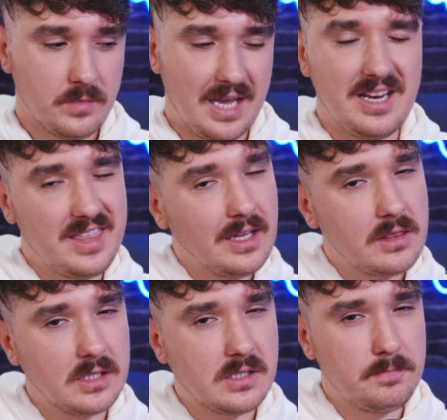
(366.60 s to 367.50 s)
And I
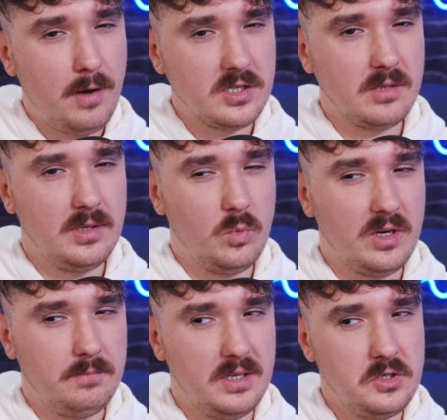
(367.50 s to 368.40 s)
think this possibly would
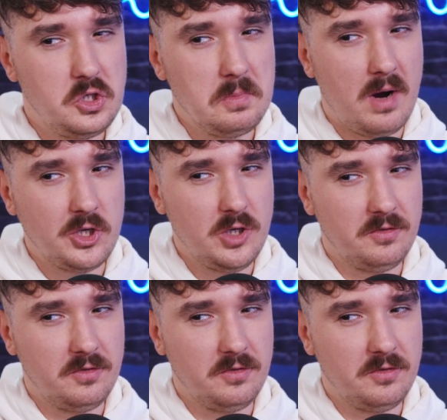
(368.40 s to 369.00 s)
have been too much